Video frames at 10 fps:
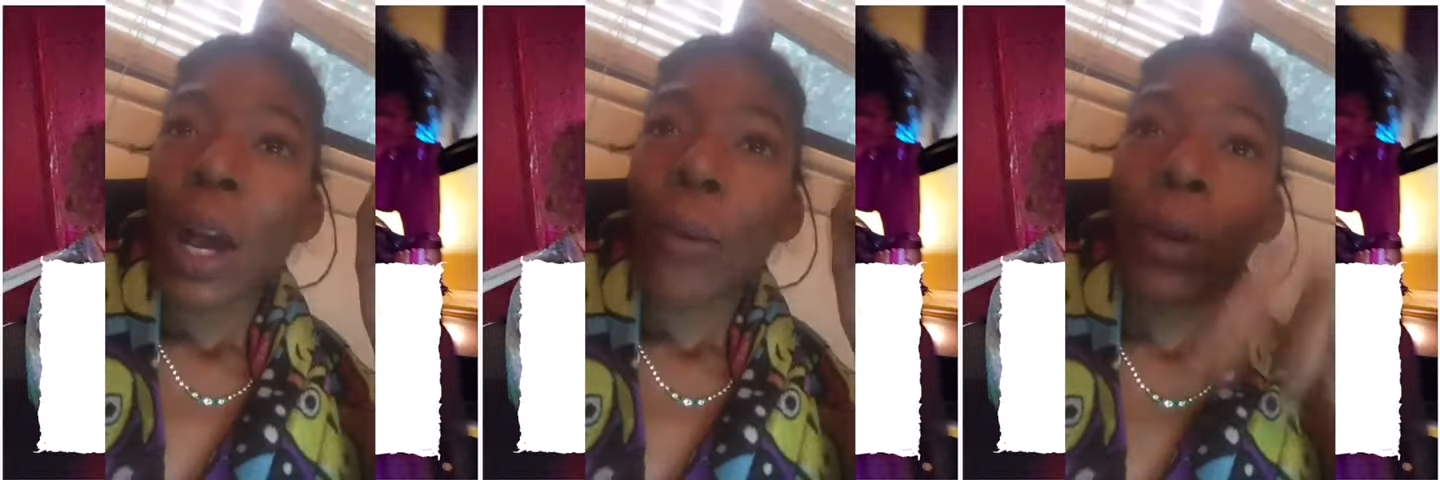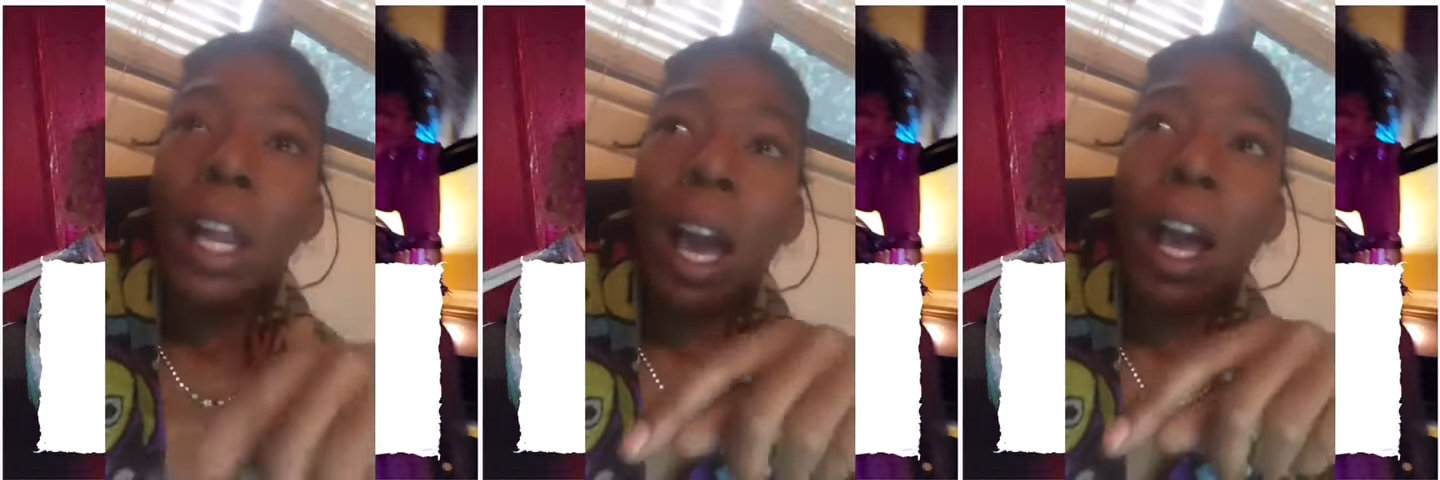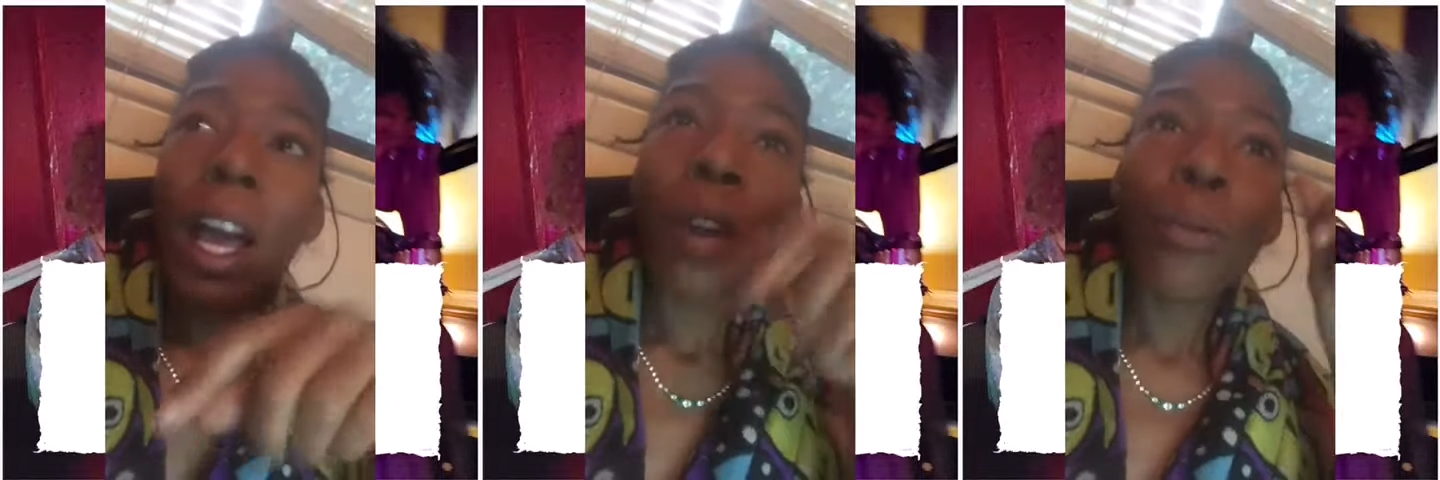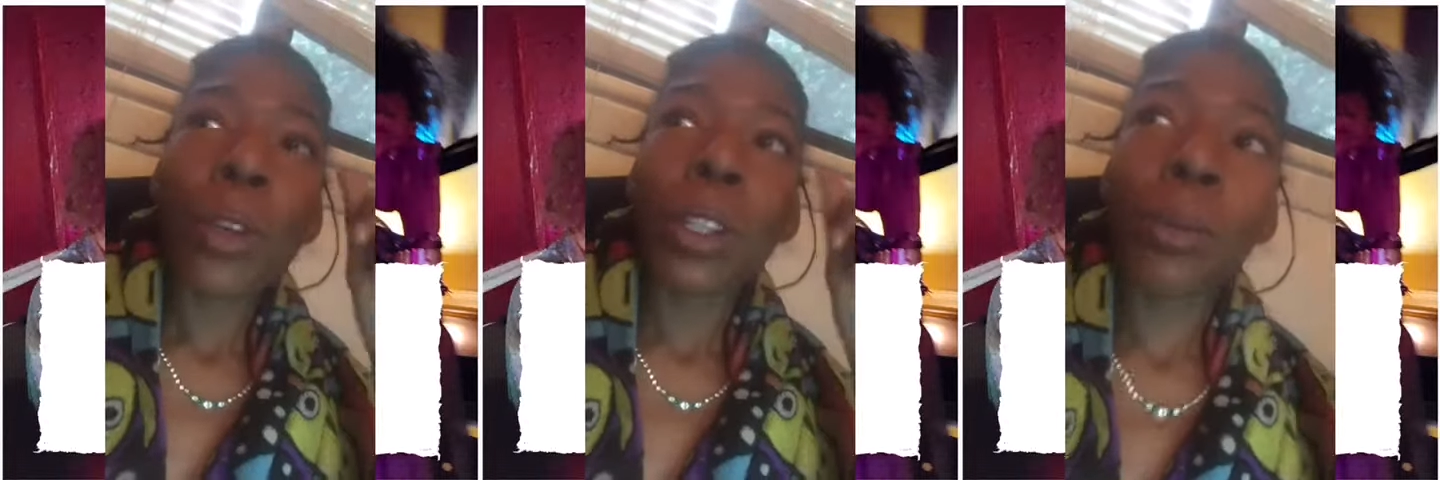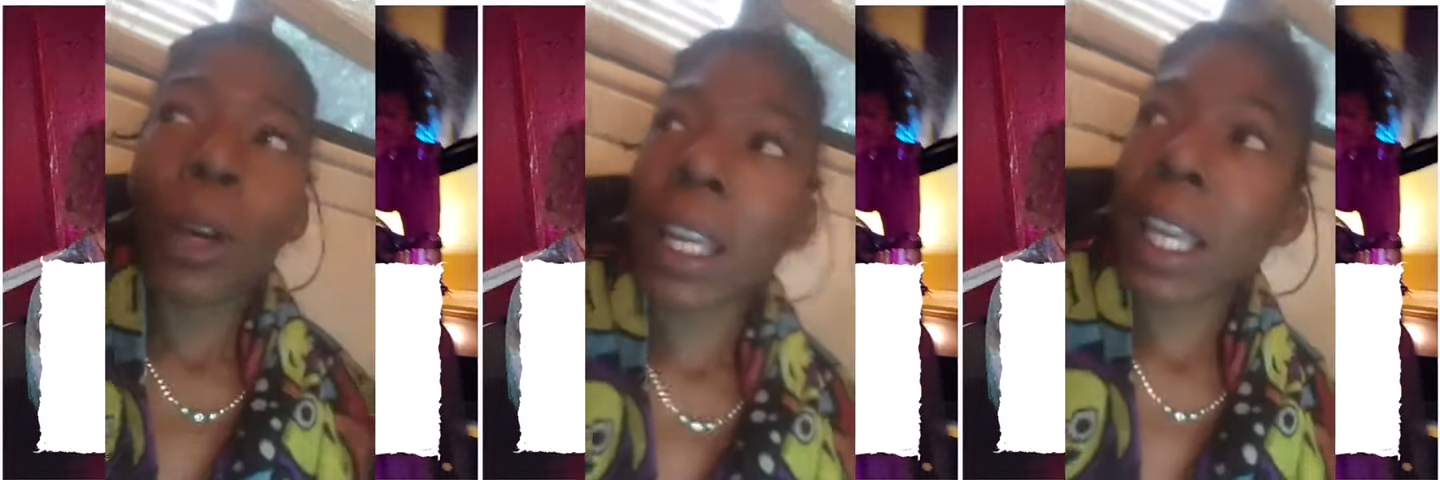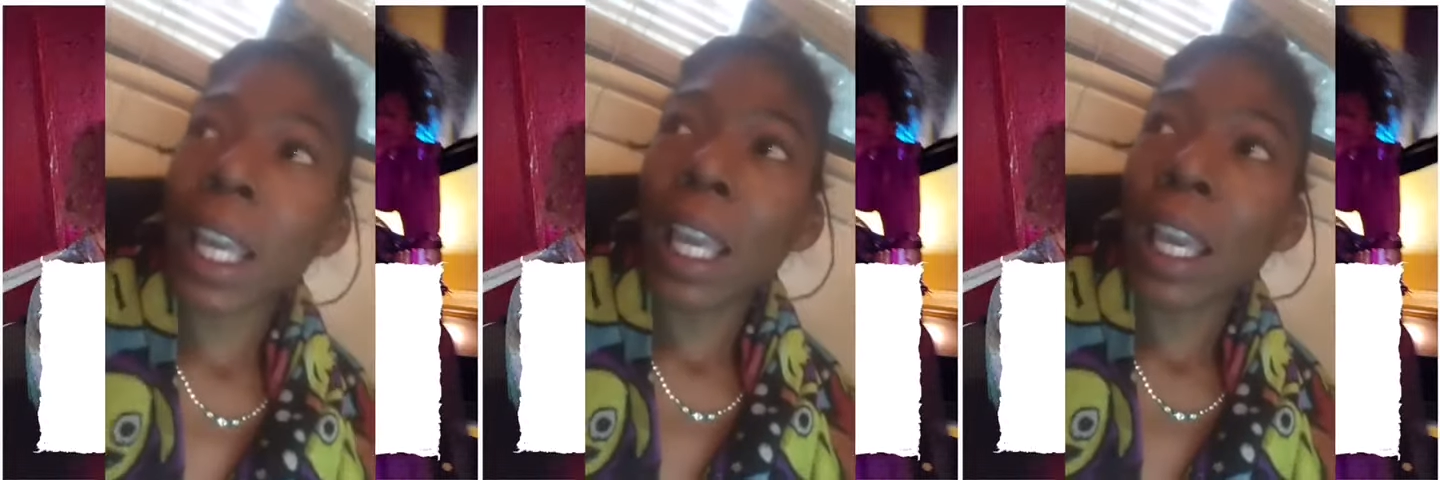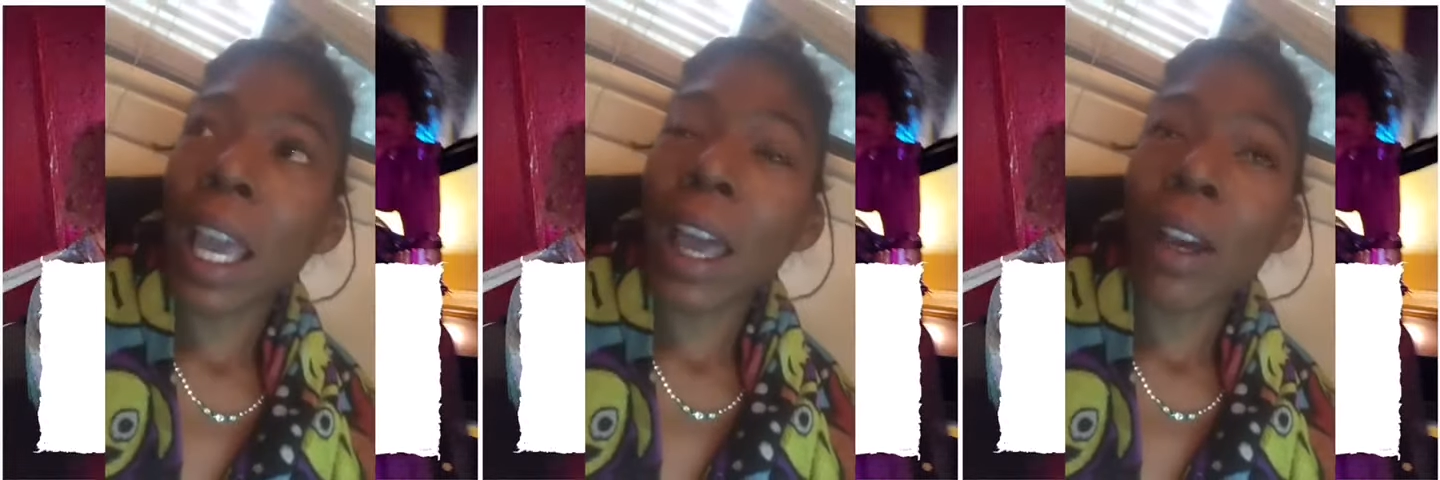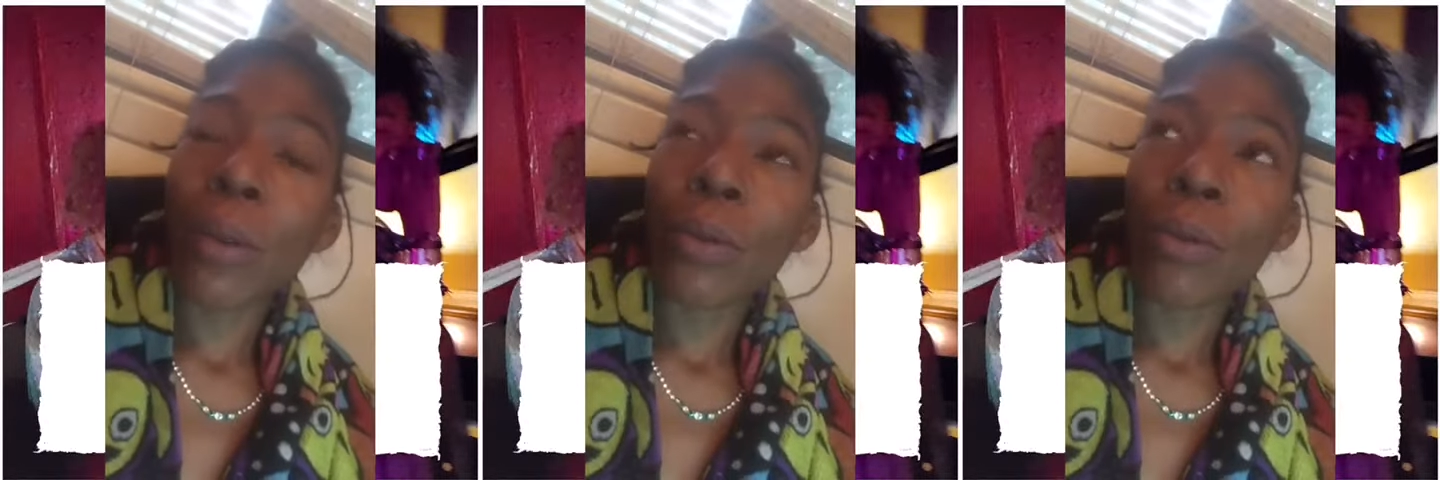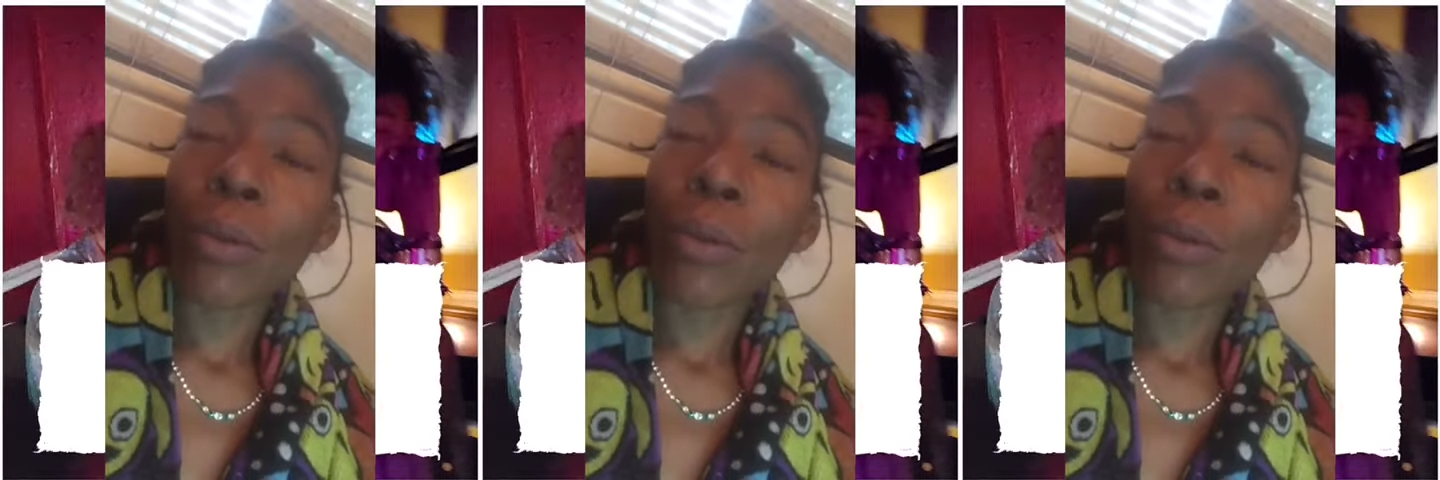When I was working at